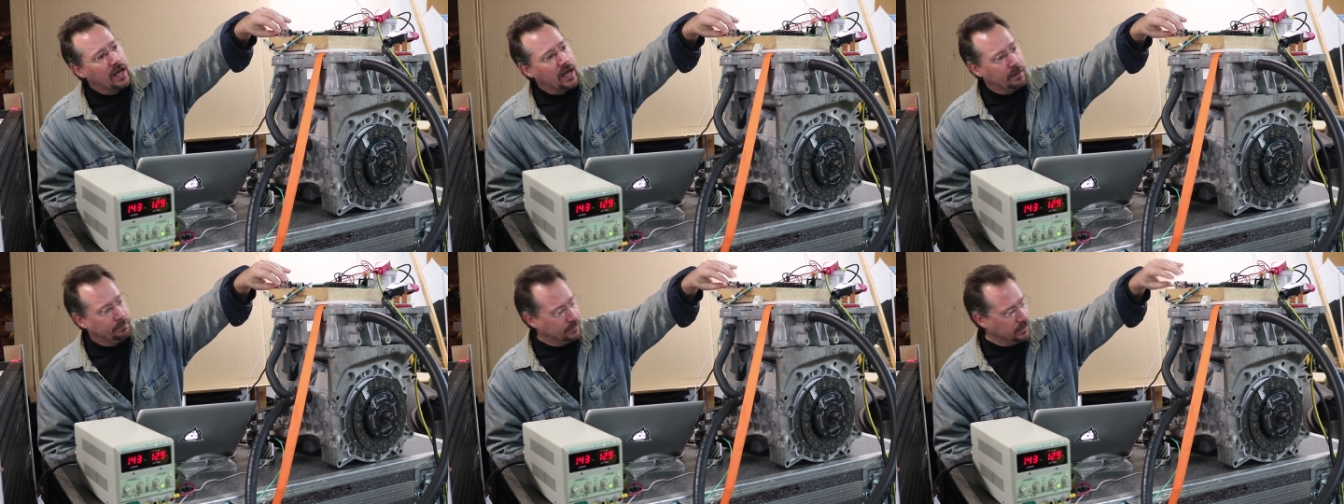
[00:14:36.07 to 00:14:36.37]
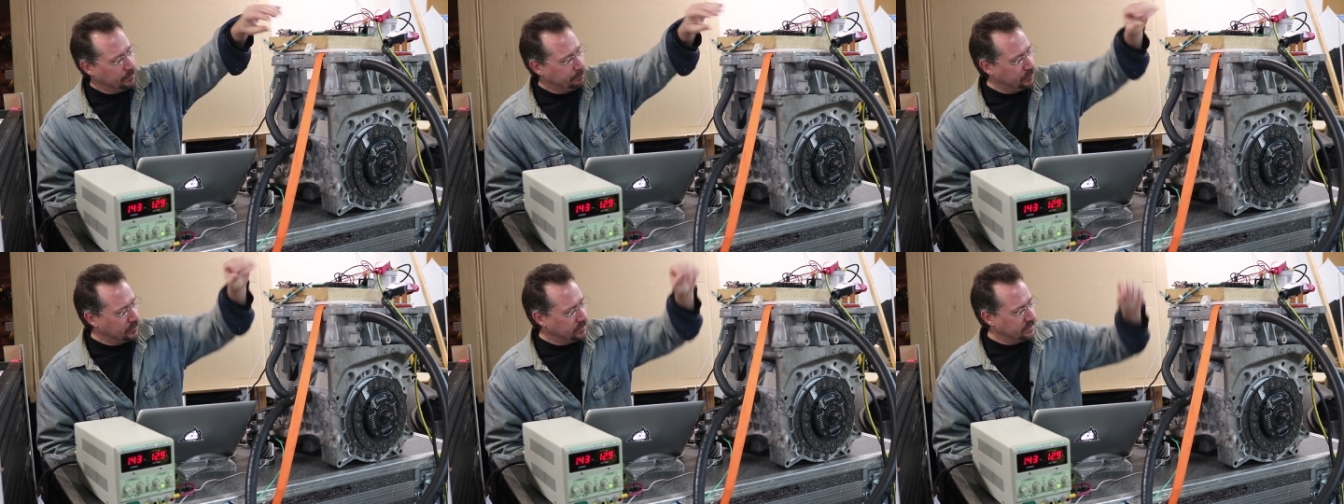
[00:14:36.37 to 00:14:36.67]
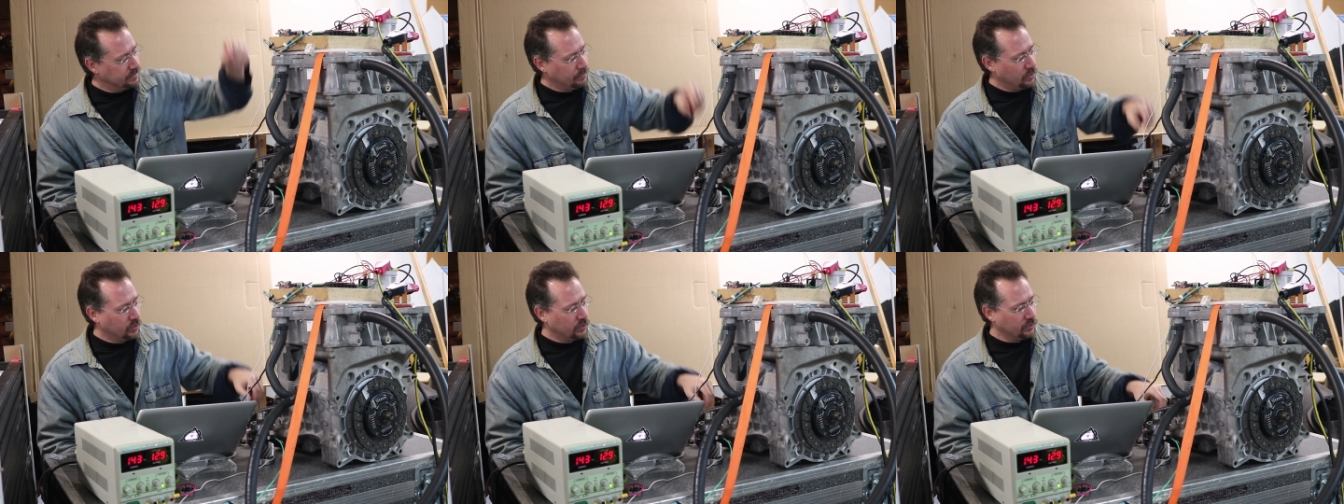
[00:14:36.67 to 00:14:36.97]
I'm going to put
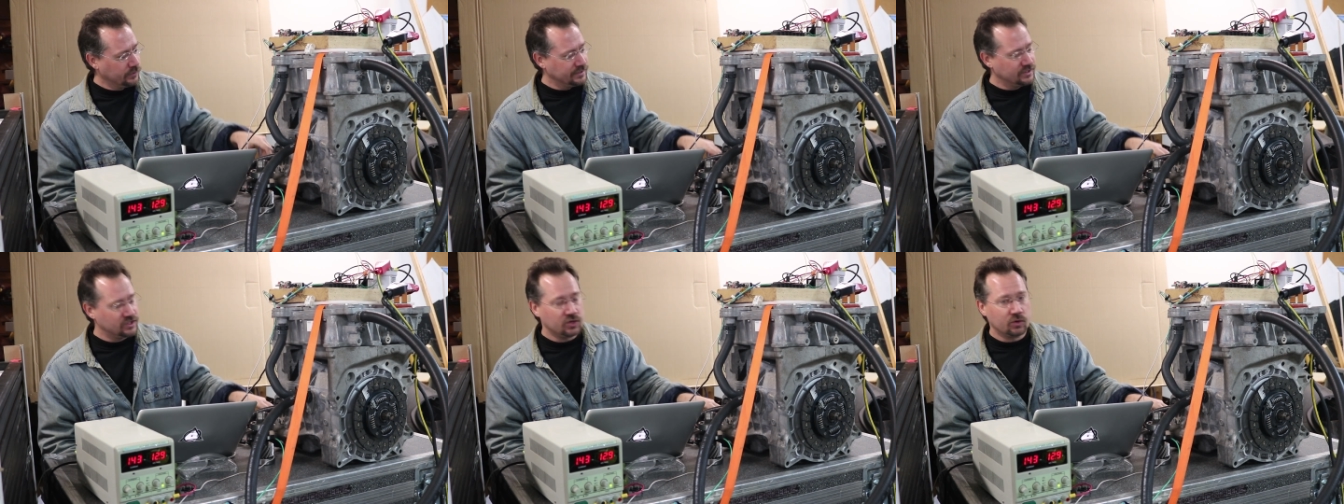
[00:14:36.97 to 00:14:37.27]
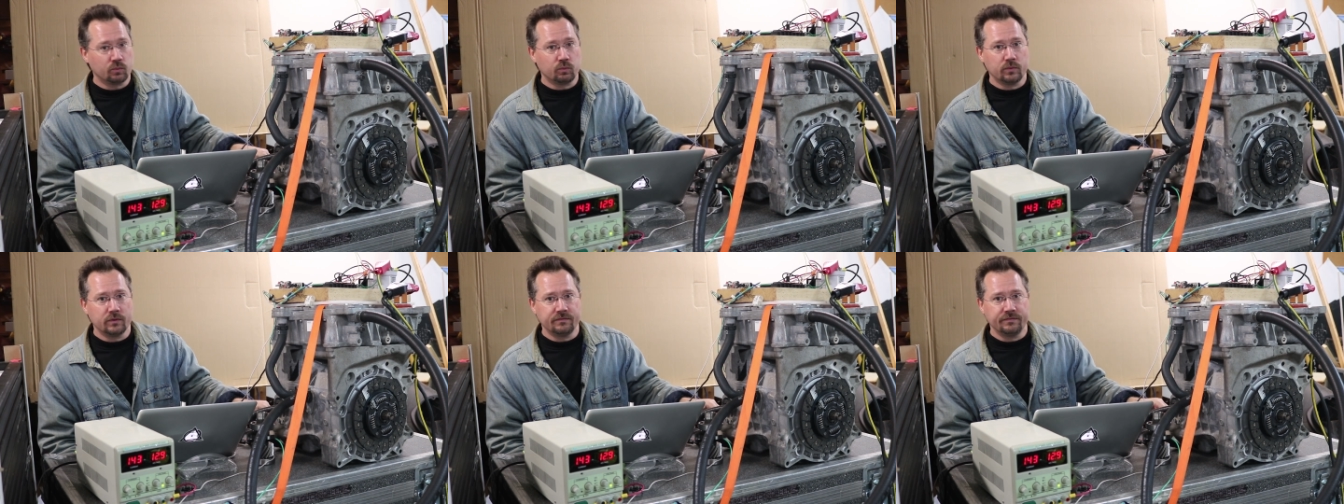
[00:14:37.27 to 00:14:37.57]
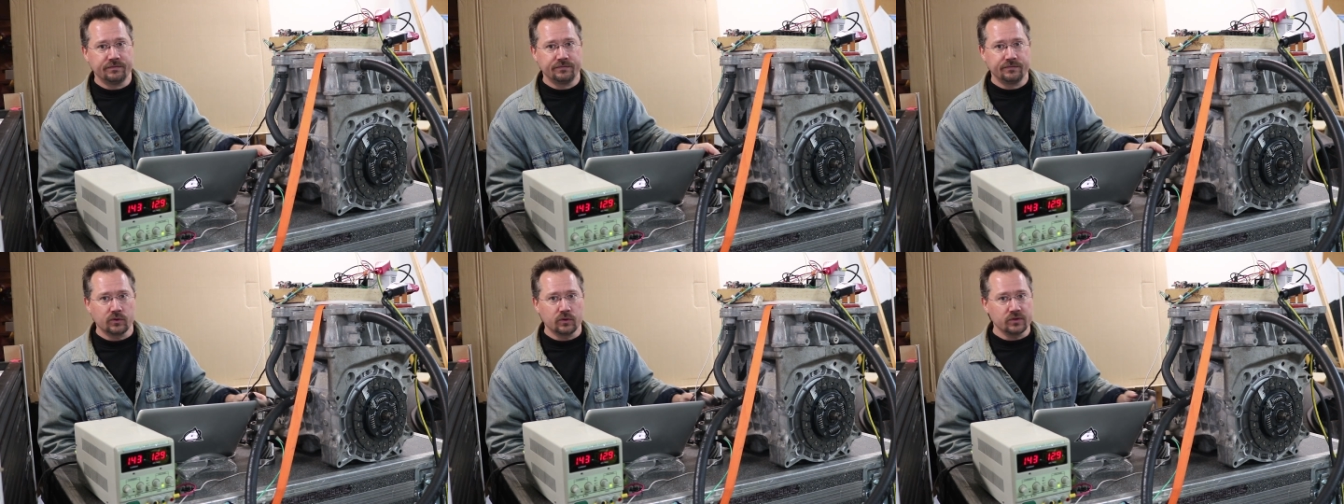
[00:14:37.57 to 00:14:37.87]
the motor into
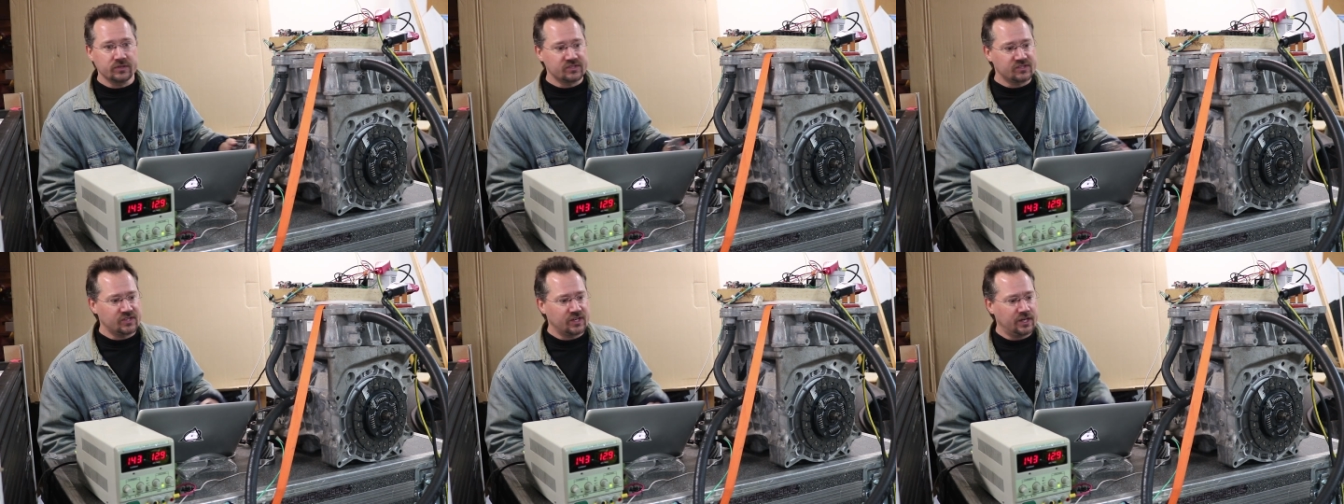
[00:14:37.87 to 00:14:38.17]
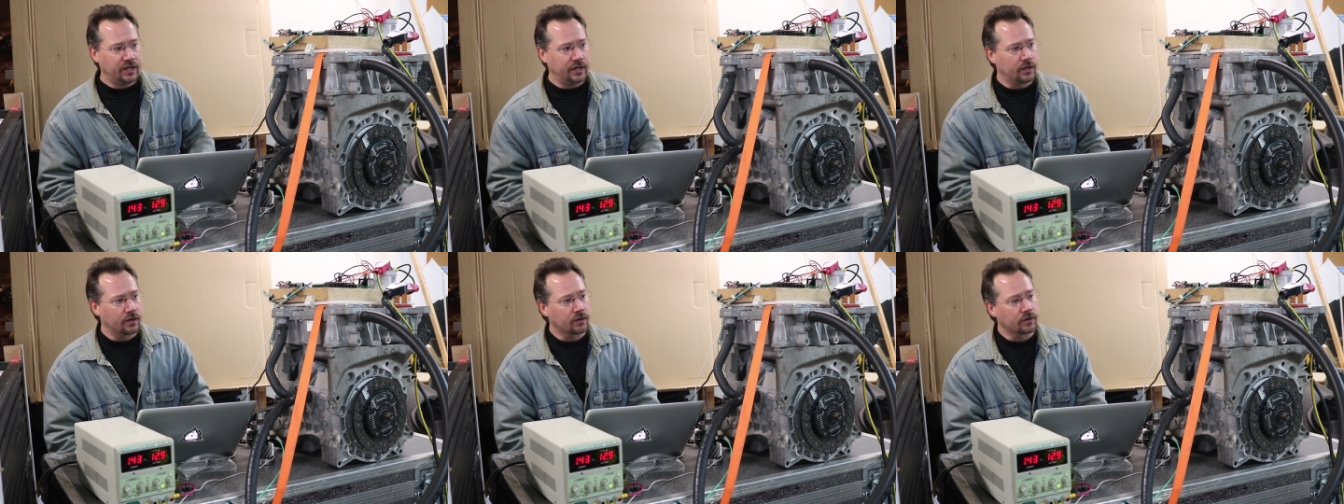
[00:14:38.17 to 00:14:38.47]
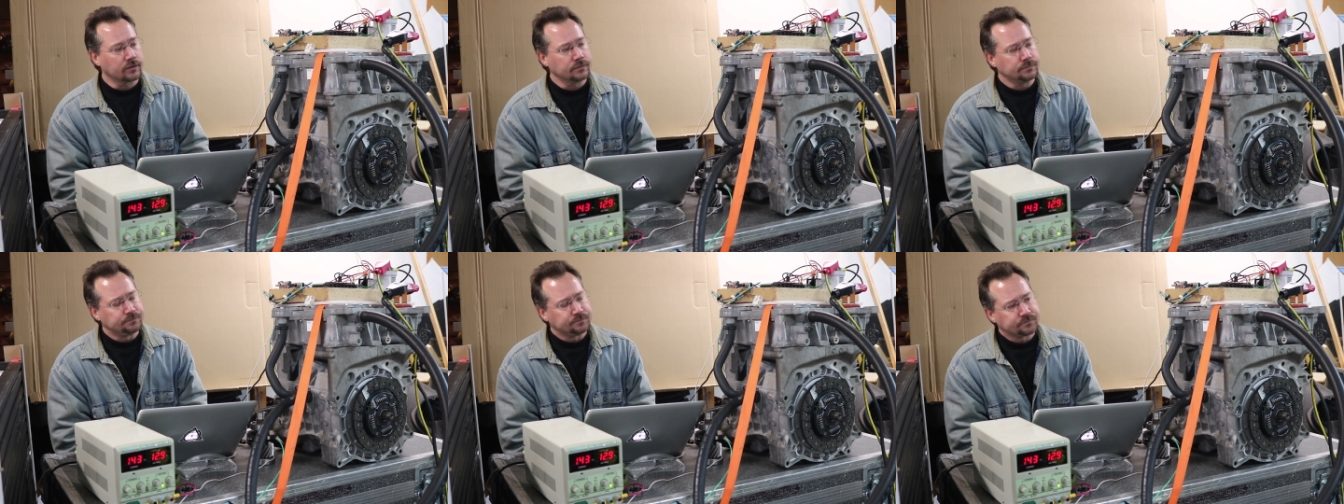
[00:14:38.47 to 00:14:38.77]
reverse
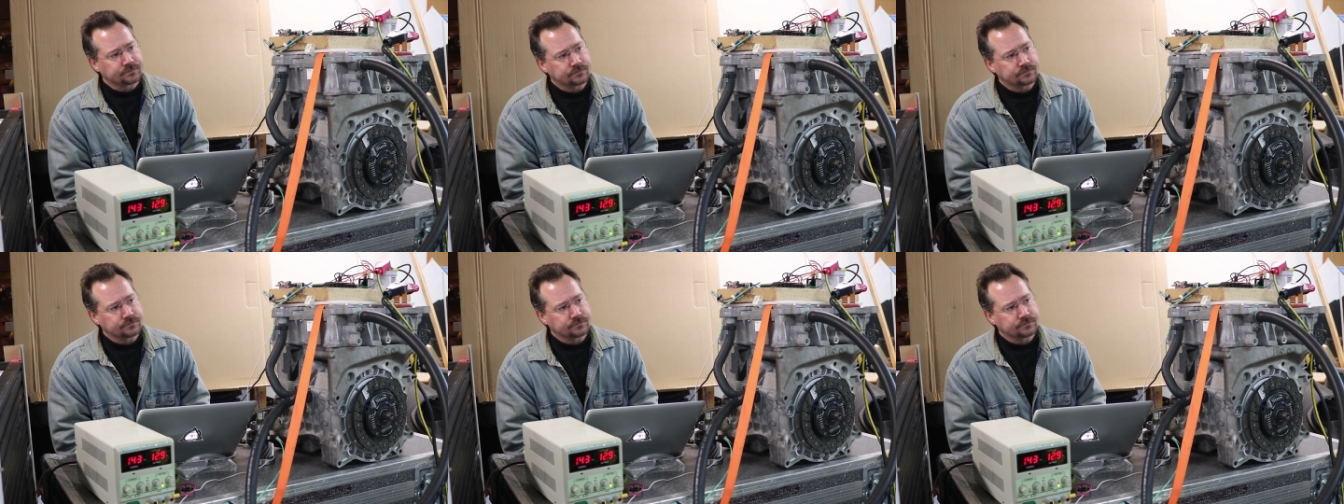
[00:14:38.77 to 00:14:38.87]
here.